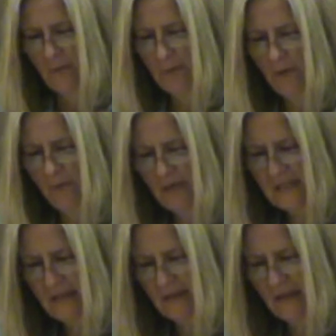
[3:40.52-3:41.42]
But more
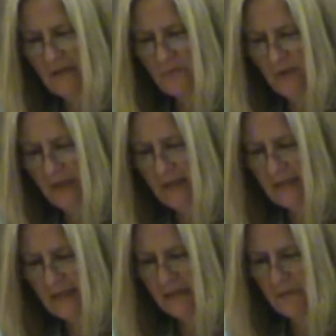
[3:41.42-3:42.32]
recently, he has written
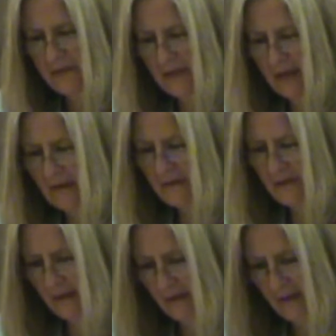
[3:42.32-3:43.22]
essays with titles
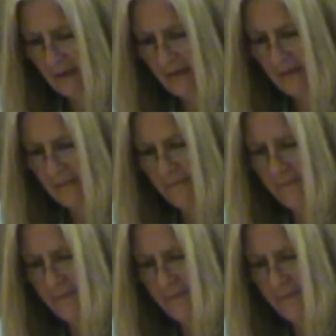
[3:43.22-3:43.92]
like these.